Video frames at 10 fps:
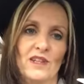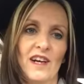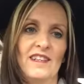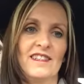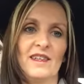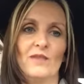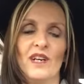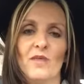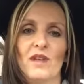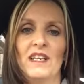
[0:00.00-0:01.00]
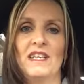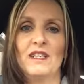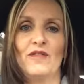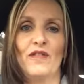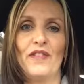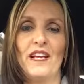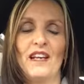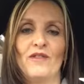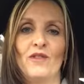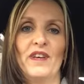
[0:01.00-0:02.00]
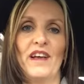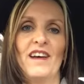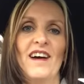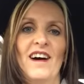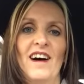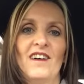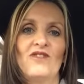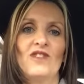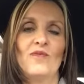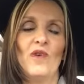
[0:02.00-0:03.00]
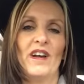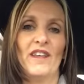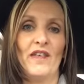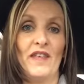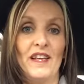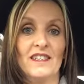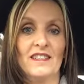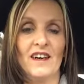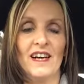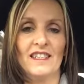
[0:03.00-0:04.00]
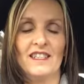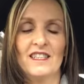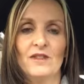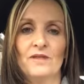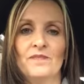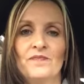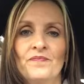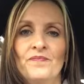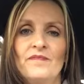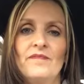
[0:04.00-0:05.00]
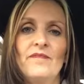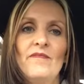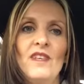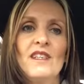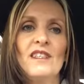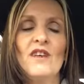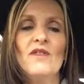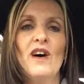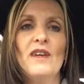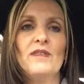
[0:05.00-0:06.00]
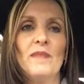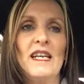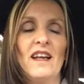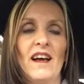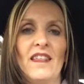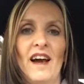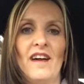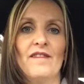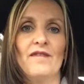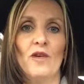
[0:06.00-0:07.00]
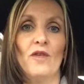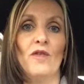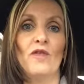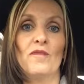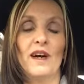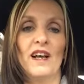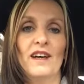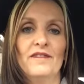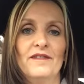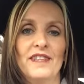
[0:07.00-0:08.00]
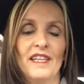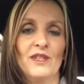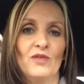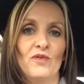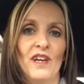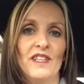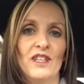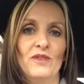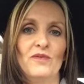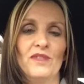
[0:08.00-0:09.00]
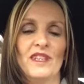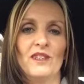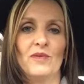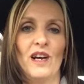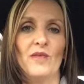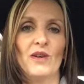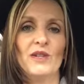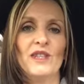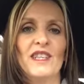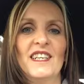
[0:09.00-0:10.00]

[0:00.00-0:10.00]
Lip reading: like somewhere completely different, thinking of all the 101 other things that I had to do. So I'd been like that for all of my life. That's all I knew. That's the way I was.